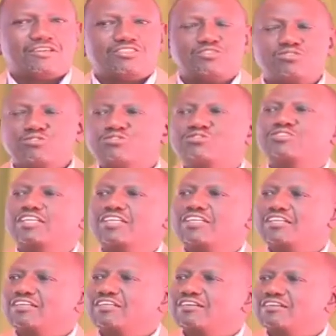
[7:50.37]

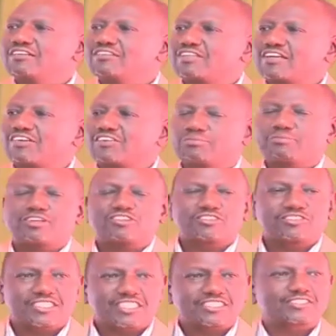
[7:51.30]
using the criminal
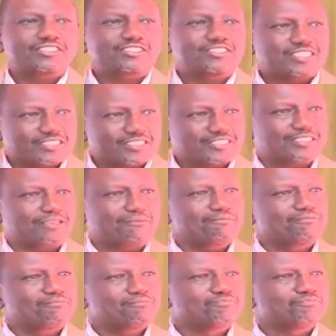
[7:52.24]
justice system.
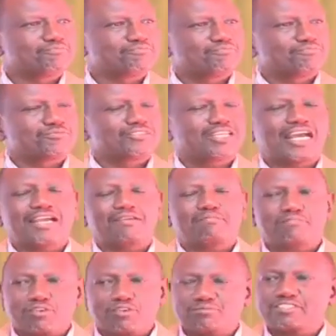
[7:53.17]
I
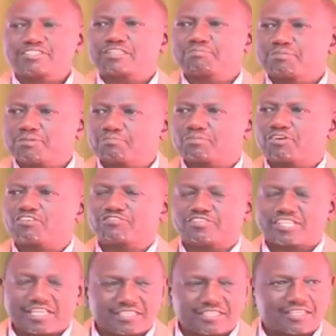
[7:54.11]
promise the people of
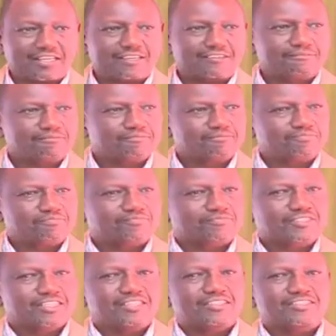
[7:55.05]
Kenya
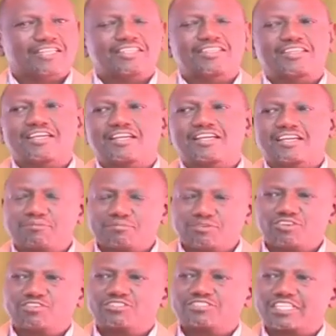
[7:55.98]
that the
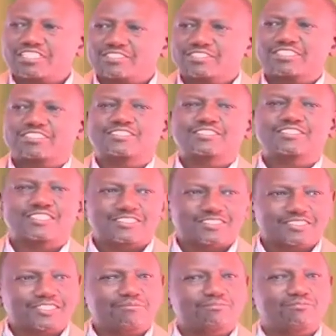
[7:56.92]
criminal justice
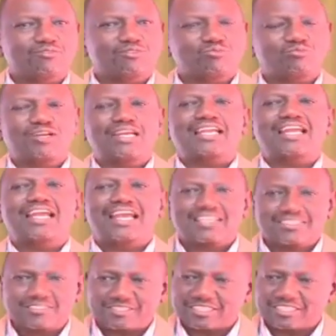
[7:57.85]
system will
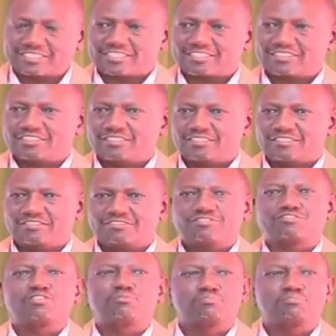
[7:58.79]
exit from